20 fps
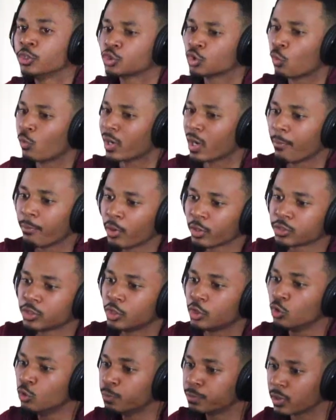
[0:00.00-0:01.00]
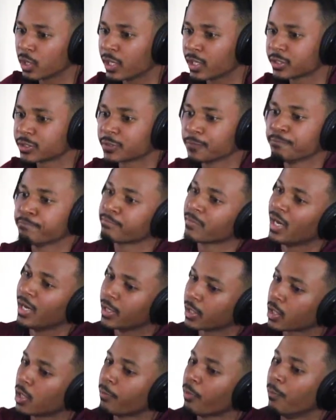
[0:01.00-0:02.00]
So when I bought the duplex
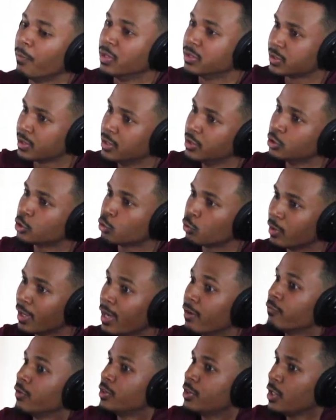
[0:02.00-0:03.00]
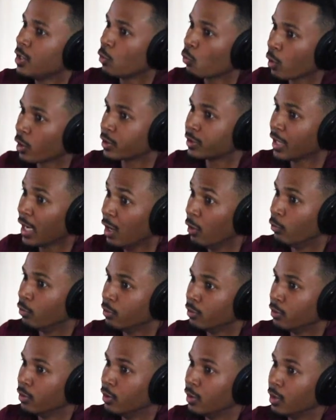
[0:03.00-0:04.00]
and a couple months into it, everything worked out.
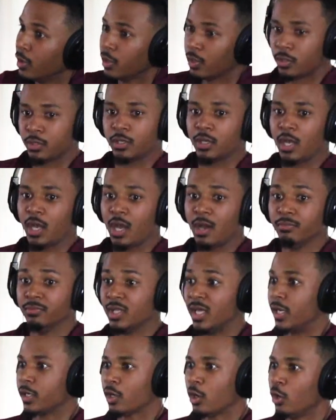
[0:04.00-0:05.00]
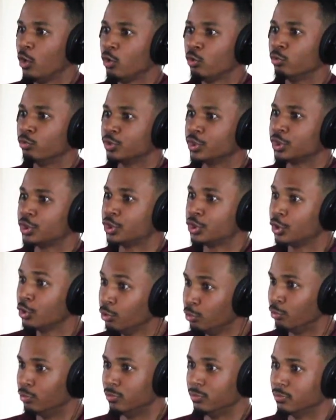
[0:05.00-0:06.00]
I'm like, oh
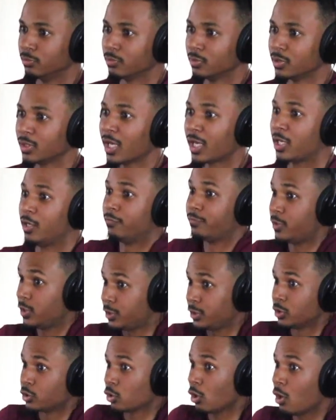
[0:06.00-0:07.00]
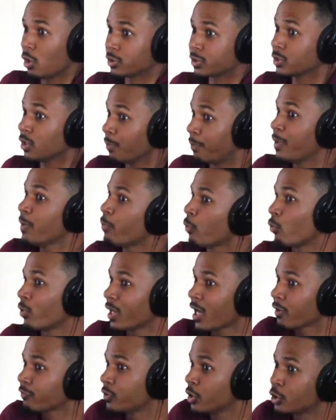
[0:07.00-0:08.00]
shoot. Like if this is all some people
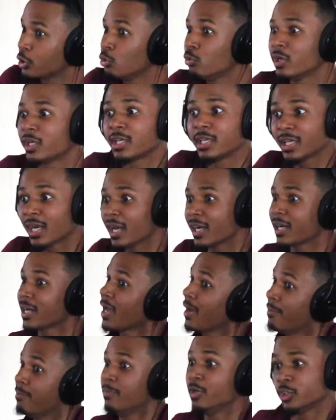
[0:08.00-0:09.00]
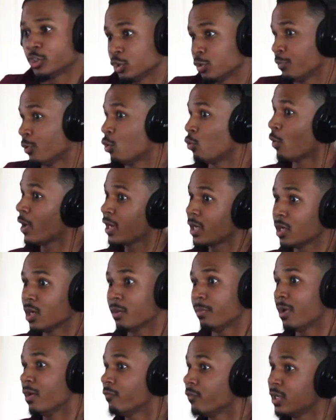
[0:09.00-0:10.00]
would have to do to get out of that miserable waking
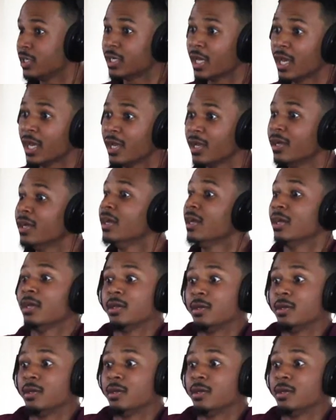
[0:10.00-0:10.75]
up every day,